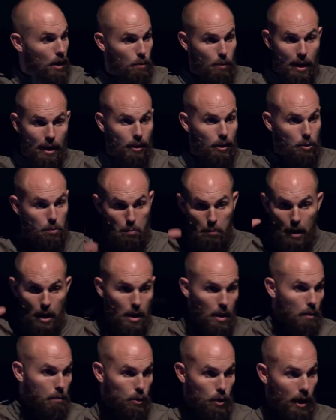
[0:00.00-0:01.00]
We're not just
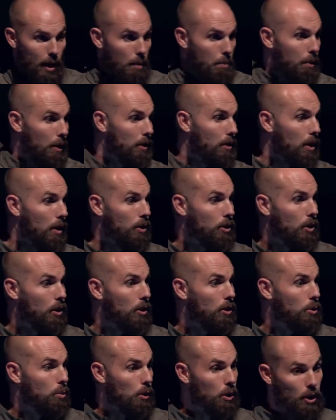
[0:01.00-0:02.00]
trying to build our
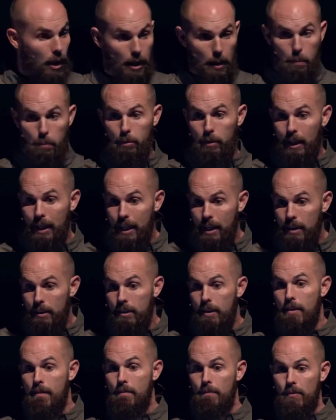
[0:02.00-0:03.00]
church, we're trying to plant
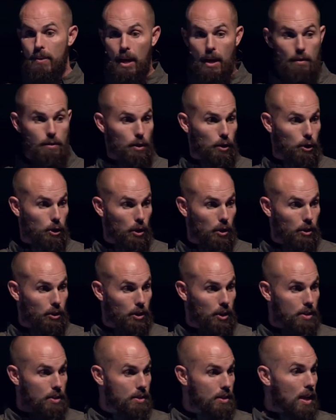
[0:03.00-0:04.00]
other
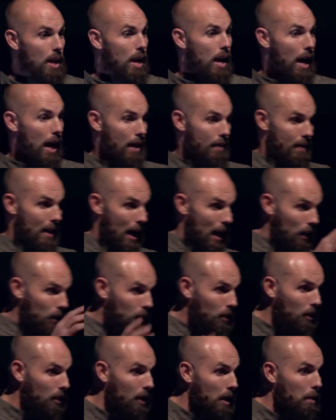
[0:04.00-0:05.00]
churches and
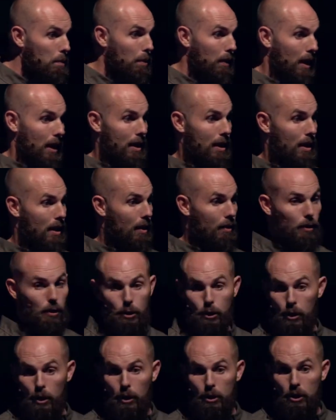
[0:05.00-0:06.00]
nationally planting other
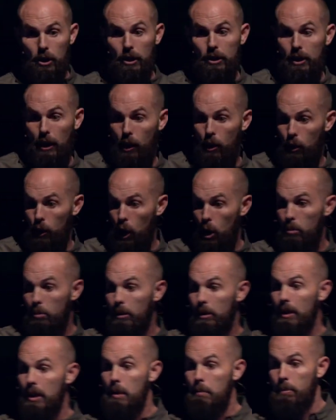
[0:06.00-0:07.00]
churches and
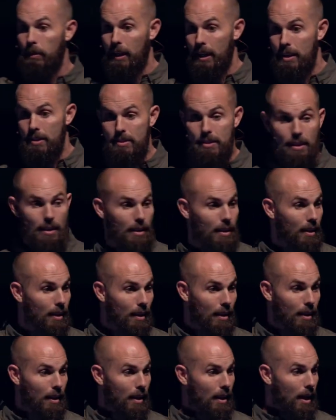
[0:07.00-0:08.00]
globally planting
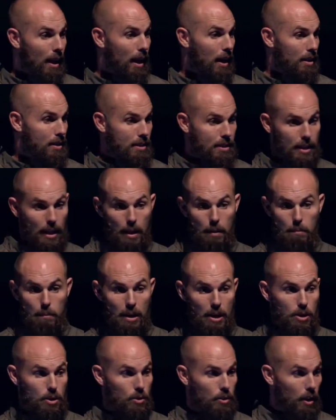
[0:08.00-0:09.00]
and seeing
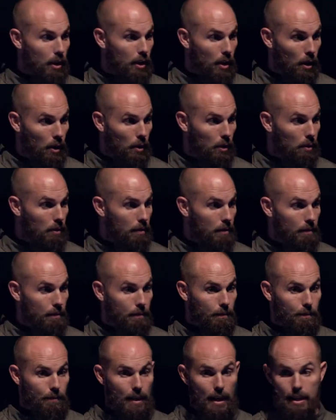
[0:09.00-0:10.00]
ministry go
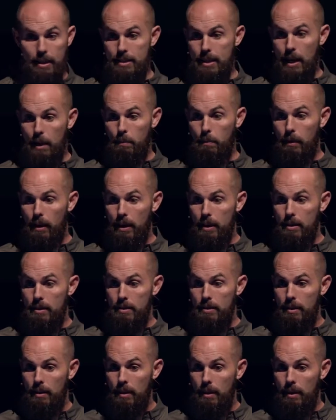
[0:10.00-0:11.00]
and take
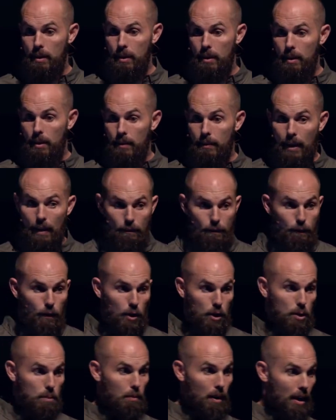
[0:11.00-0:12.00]
place. That
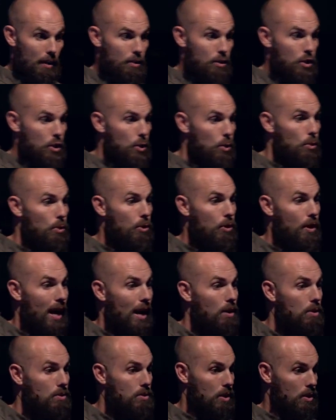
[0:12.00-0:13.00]
first month,
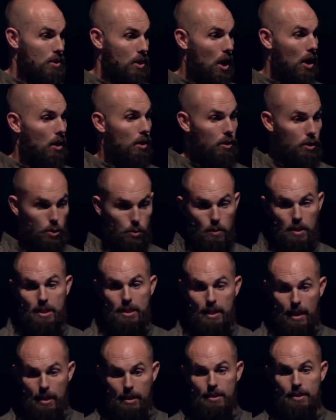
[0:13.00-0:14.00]
$2,000 was
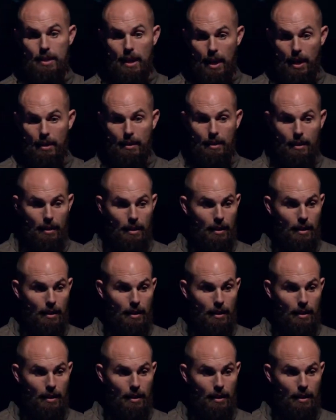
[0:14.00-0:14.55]
set aside.